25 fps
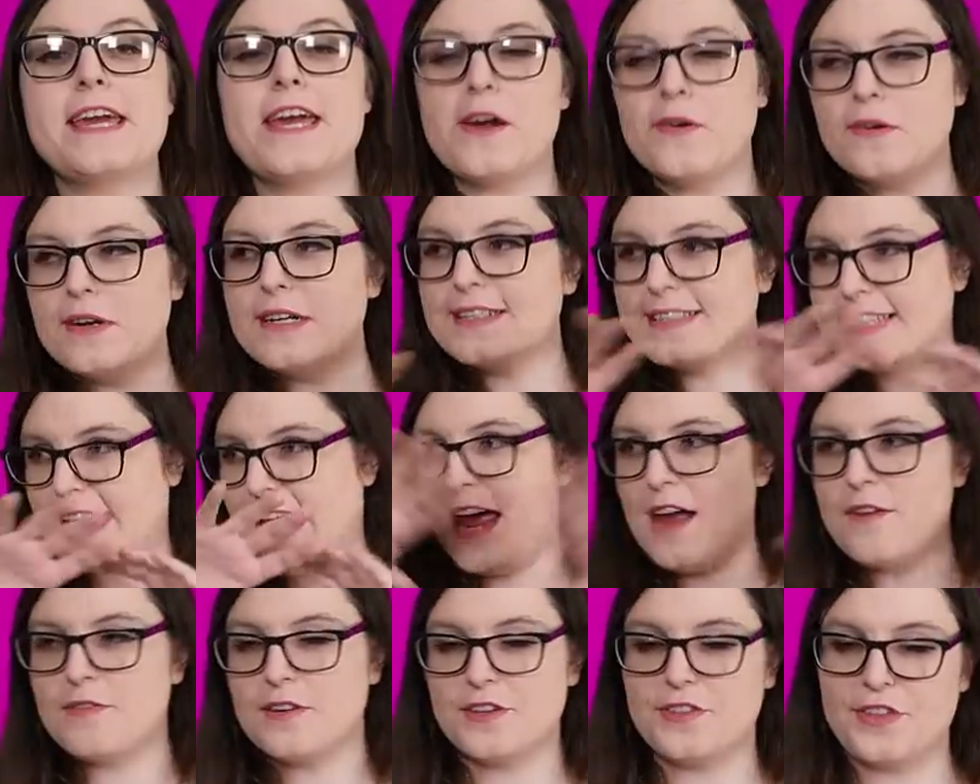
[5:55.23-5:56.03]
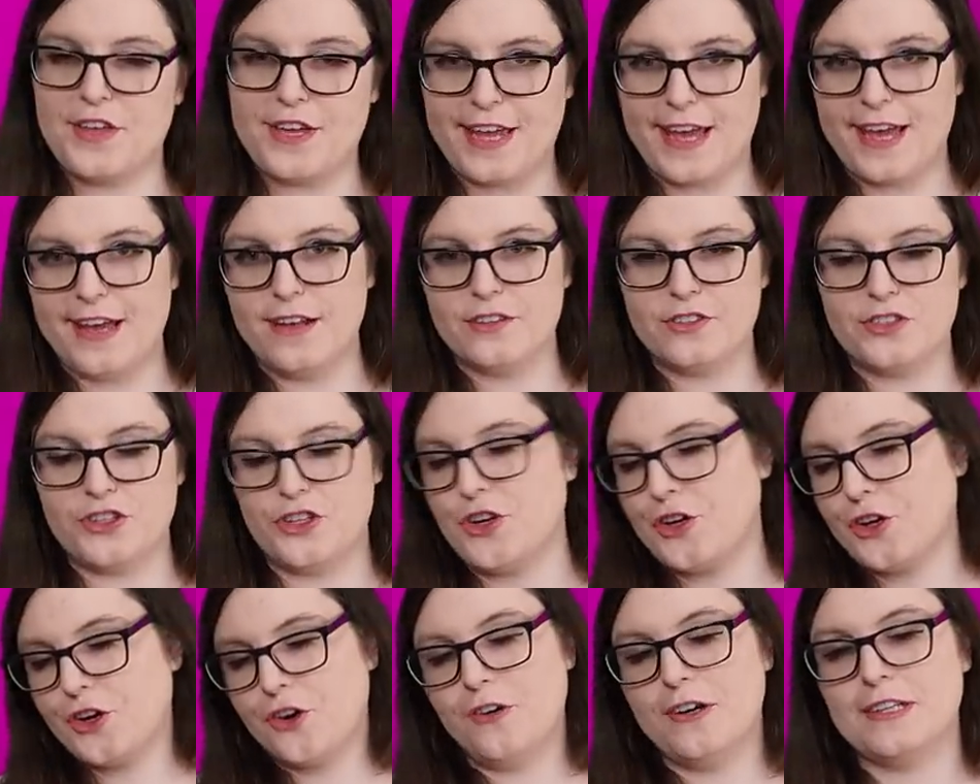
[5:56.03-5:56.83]
here is everything else
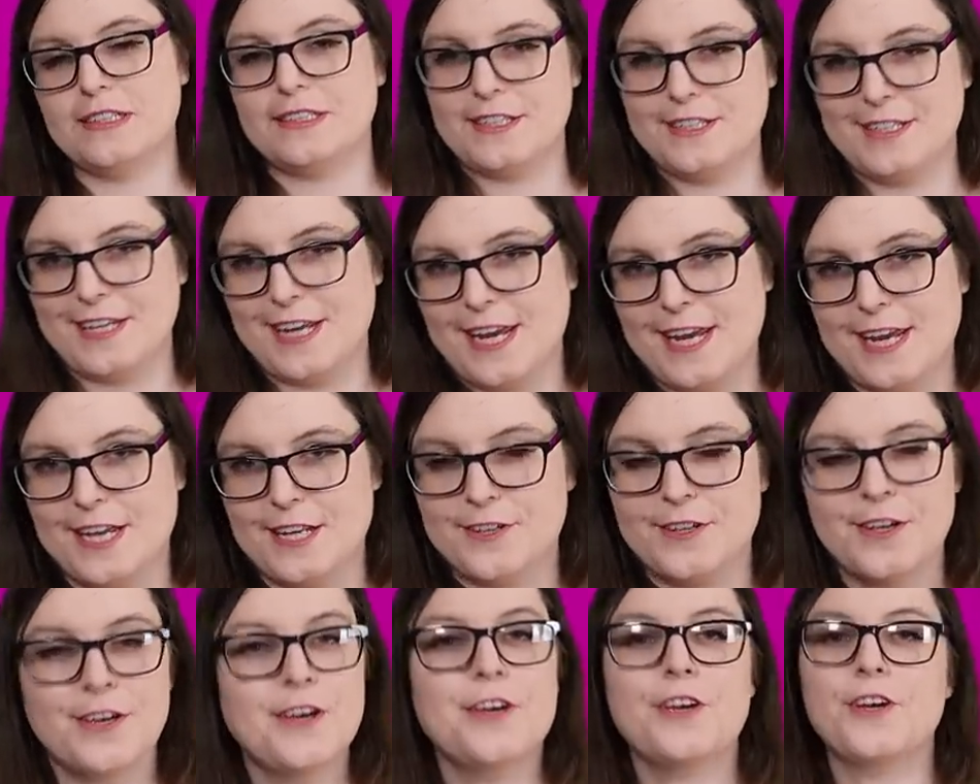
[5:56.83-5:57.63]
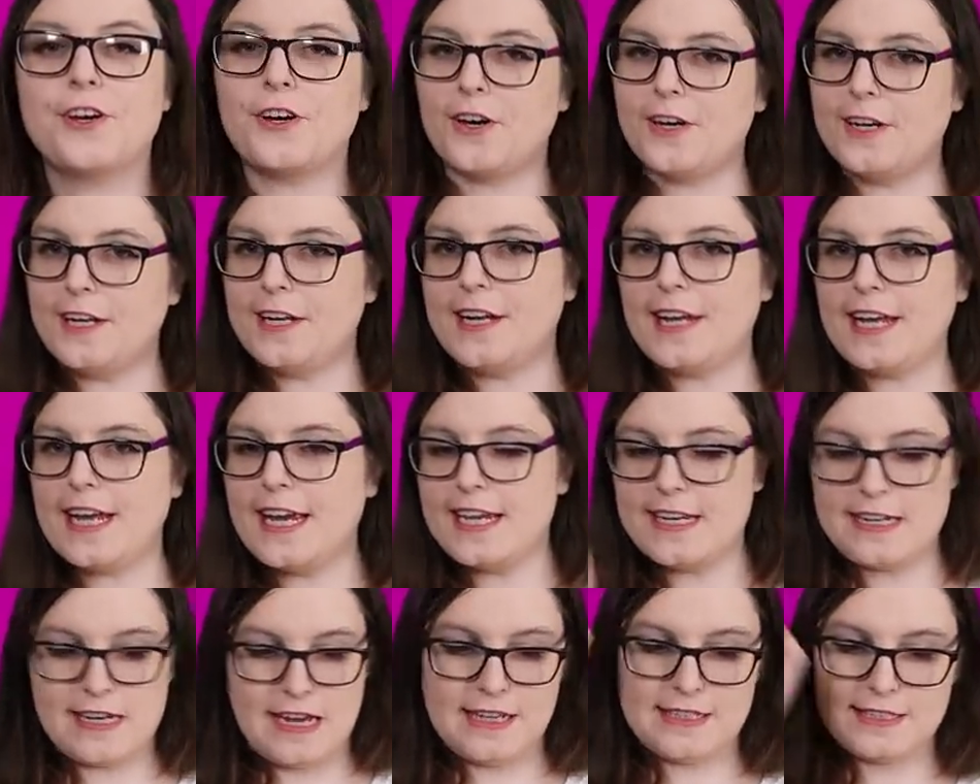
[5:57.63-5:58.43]
you're going to need. You're gonna need